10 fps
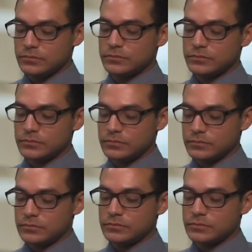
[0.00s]

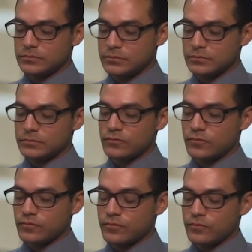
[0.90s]

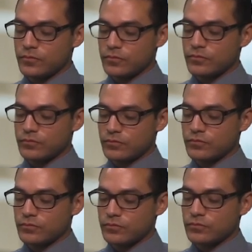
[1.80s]

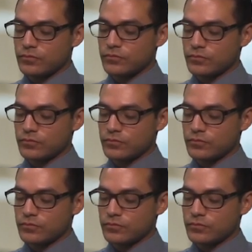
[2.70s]
No words are spoken by the person on screen.